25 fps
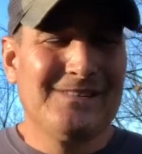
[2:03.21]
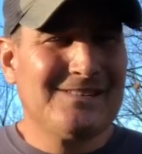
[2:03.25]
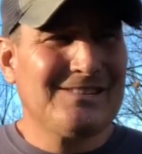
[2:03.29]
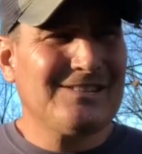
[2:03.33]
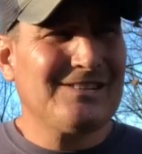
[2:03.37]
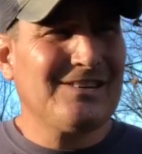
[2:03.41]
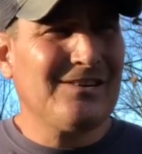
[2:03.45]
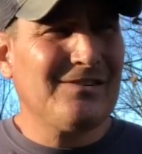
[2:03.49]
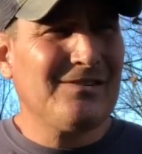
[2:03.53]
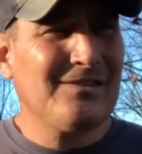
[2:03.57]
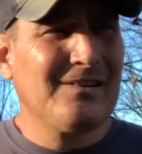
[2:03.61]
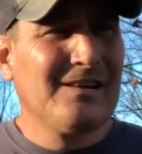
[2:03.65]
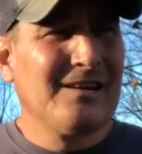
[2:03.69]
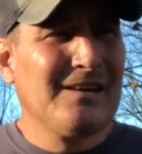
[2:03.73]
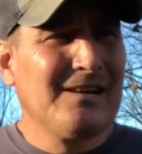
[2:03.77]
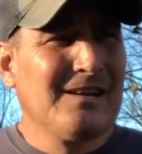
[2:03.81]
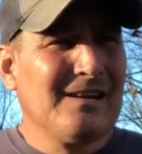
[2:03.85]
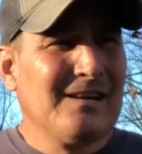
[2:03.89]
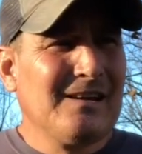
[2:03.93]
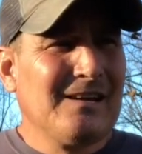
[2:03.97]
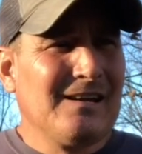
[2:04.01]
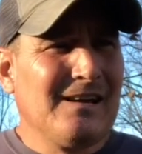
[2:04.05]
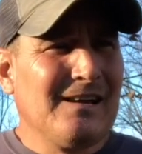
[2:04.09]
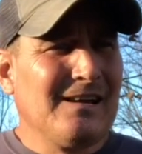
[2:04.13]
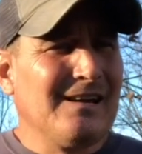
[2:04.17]
So
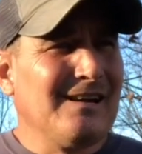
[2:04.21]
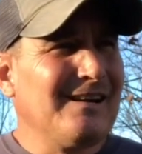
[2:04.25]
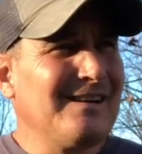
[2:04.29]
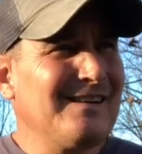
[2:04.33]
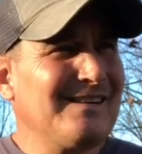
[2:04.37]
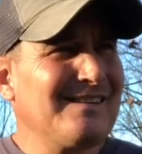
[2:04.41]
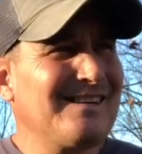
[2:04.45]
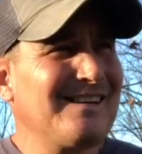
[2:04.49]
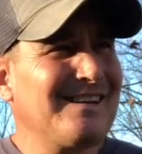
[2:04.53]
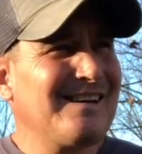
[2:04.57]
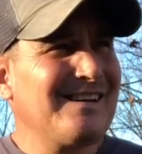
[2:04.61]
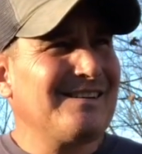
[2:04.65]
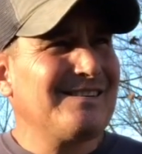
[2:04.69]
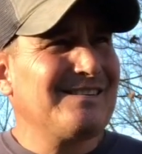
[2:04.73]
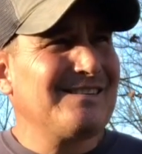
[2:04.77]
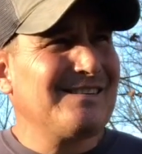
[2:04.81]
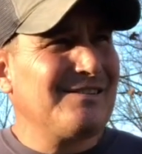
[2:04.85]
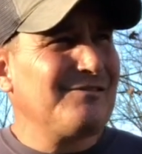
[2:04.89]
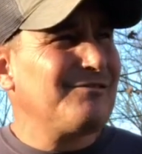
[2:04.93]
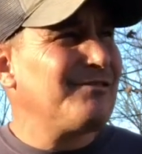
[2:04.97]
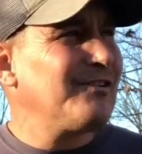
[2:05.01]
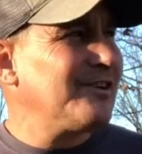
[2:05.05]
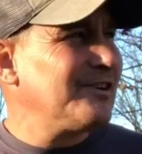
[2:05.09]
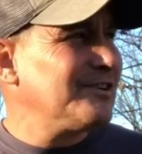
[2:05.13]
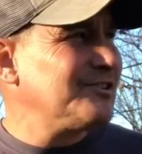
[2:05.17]
a
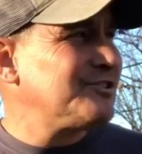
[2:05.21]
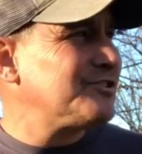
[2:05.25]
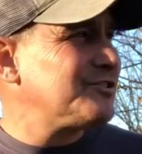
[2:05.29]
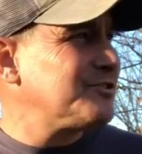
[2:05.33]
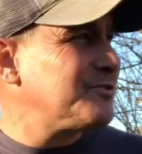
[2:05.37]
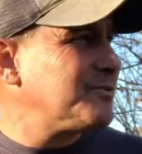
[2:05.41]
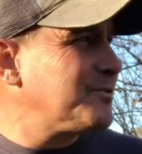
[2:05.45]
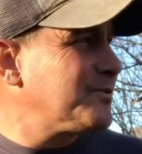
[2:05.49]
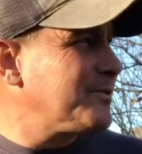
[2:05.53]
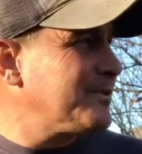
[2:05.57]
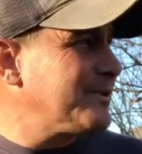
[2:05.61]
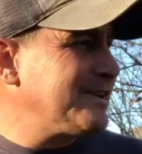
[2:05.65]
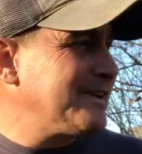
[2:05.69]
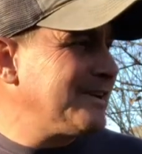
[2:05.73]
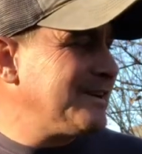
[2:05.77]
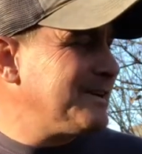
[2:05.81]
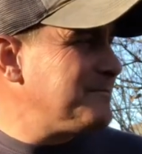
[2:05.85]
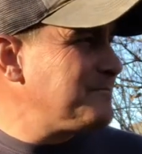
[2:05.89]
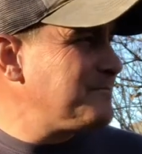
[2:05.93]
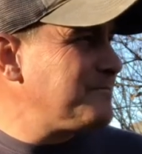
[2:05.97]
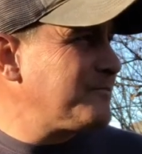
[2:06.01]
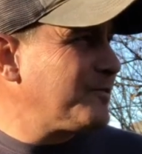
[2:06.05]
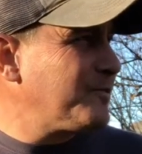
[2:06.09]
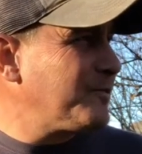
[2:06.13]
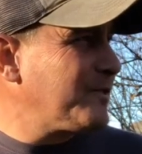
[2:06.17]
funny story,
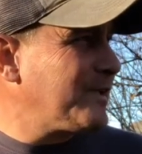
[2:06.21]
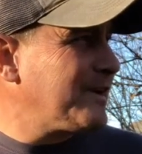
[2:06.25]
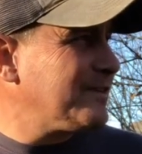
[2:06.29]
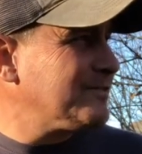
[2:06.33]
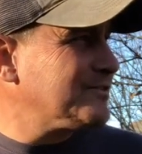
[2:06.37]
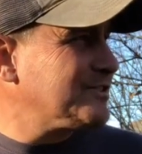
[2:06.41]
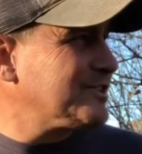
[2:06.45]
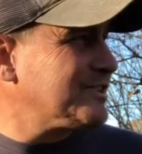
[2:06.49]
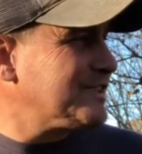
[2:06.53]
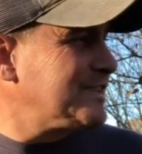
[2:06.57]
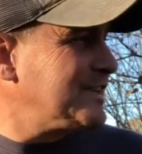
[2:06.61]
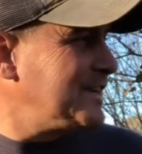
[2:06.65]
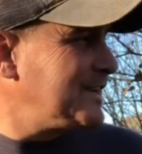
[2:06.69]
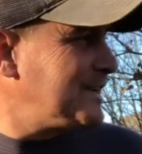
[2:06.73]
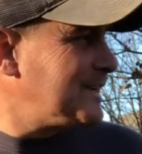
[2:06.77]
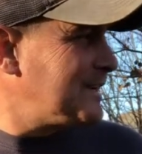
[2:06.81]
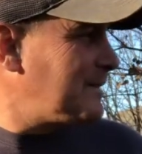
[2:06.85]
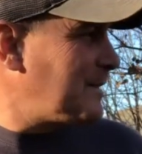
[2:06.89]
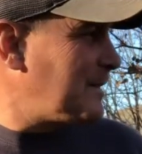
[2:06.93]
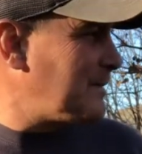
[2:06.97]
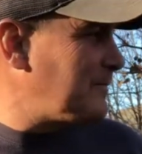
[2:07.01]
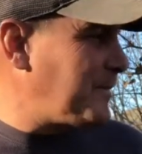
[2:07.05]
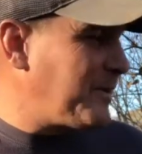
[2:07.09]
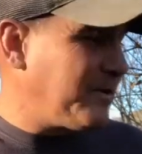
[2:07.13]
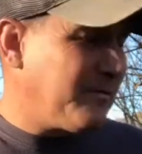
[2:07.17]
when I was a
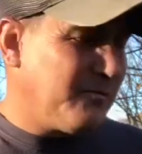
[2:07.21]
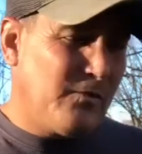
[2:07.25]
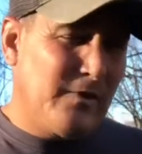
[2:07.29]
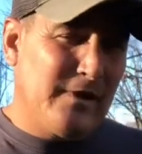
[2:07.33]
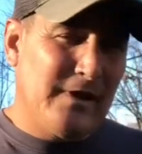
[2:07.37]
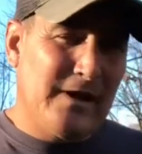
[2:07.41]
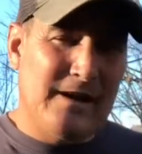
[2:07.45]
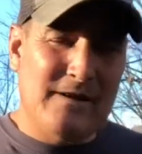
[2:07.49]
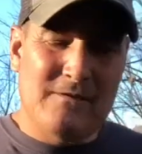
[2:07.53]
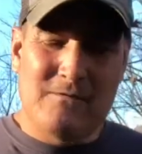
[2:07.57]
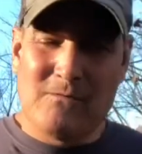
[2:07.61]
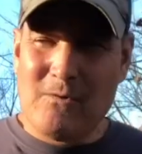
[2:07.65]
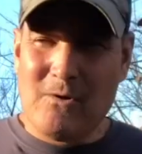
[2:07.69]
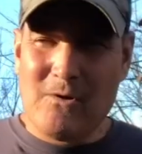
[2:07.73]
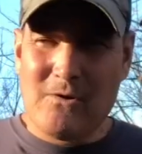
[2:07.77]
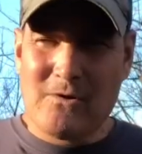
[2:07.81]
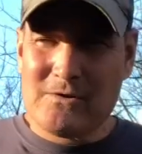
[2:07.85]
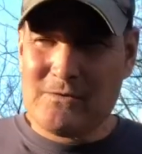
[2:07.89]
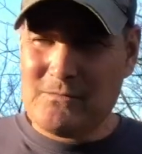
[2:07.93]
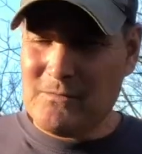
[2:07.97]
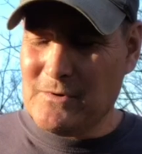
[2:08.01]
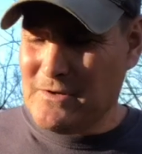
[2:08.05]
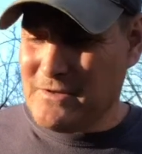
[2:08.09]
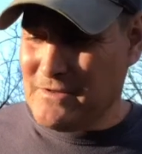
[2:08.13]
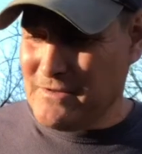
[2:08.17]
kid, I mean, we have
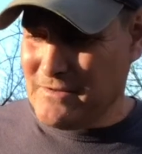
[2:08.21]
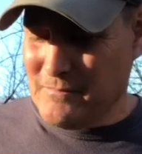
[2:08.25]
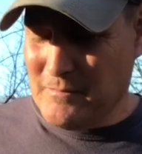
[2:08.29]
worked with